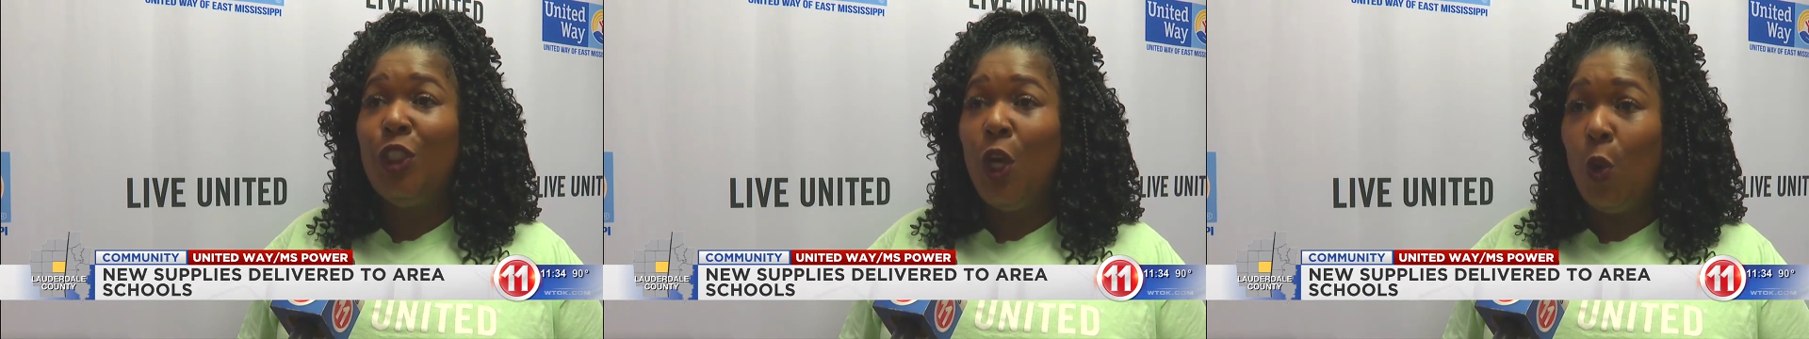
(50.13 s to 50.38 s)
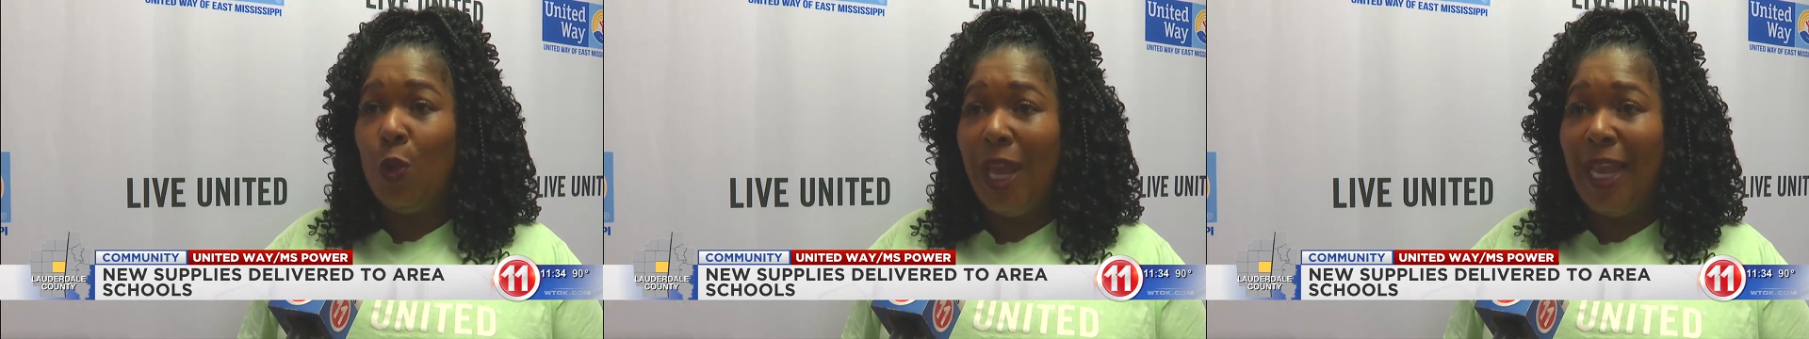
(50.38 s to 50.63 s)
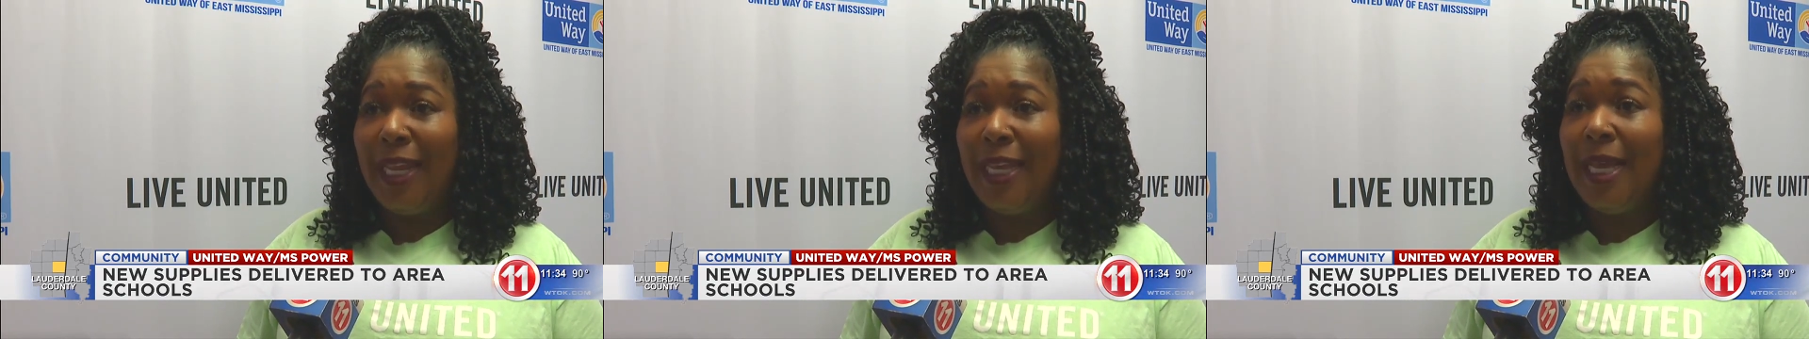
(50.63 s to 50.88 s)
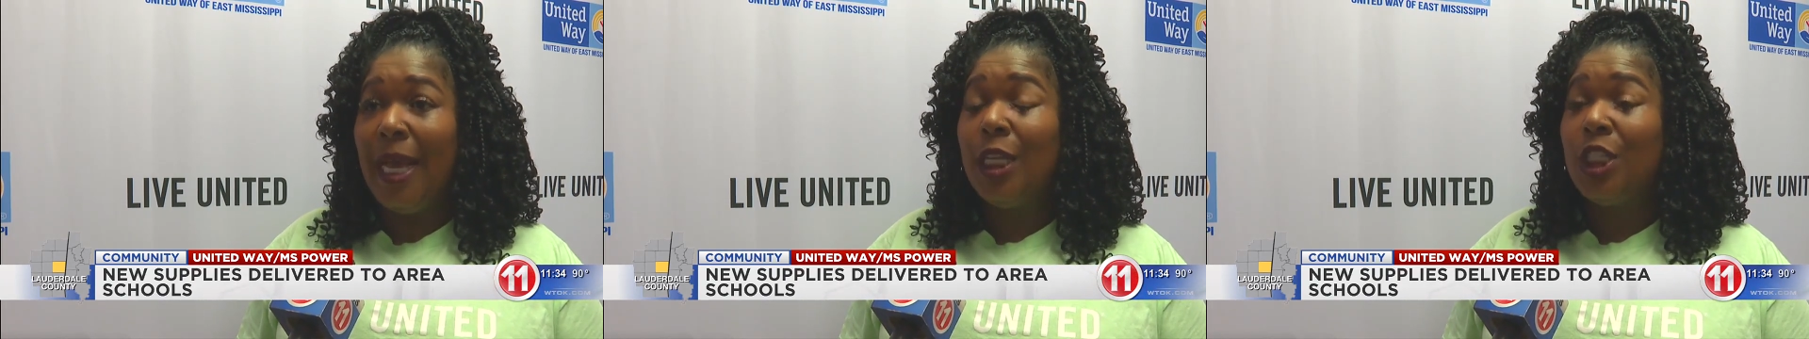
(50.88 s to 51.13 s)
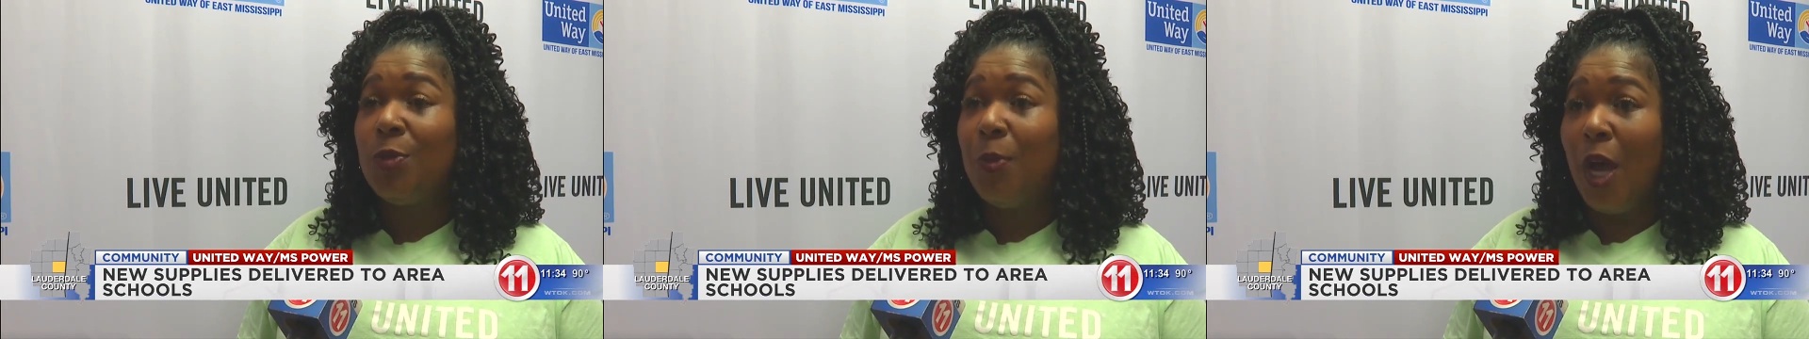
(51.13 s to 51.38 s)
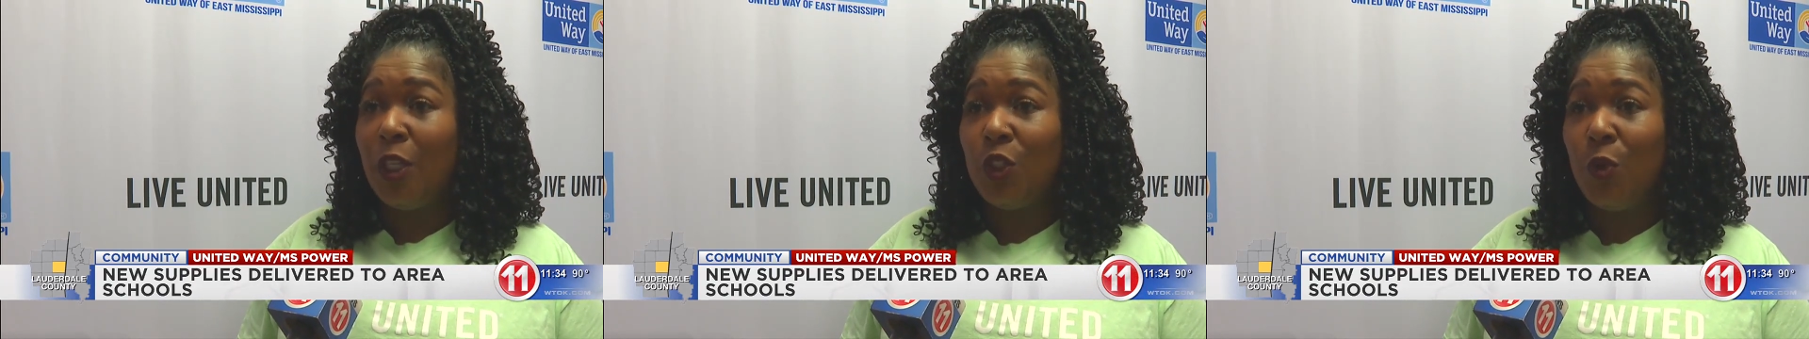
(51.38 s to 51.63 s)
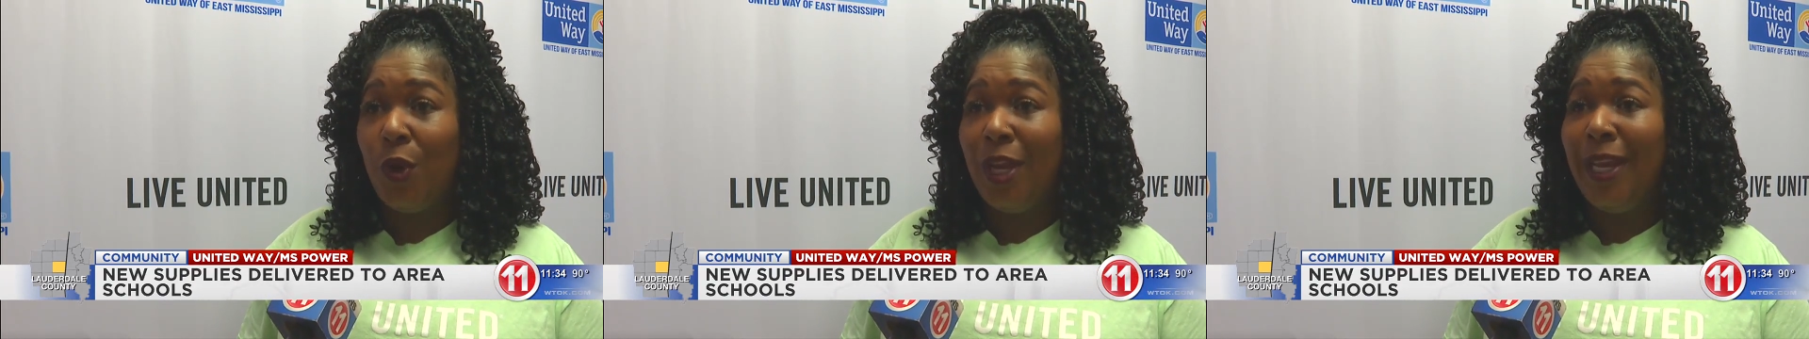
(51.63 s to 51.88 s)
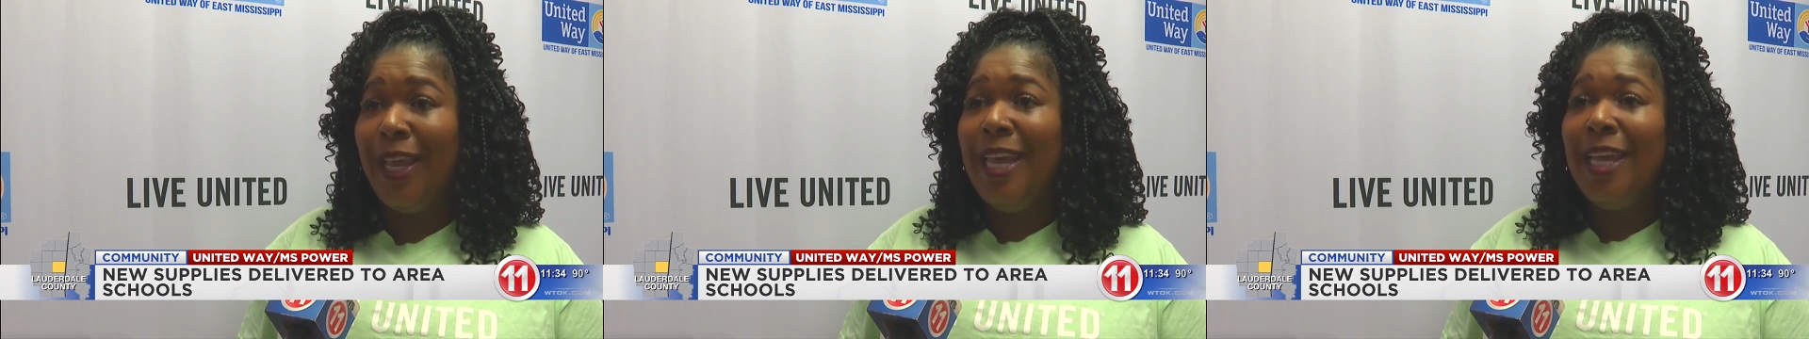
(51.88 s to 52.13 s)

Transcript: donating, sponsoring.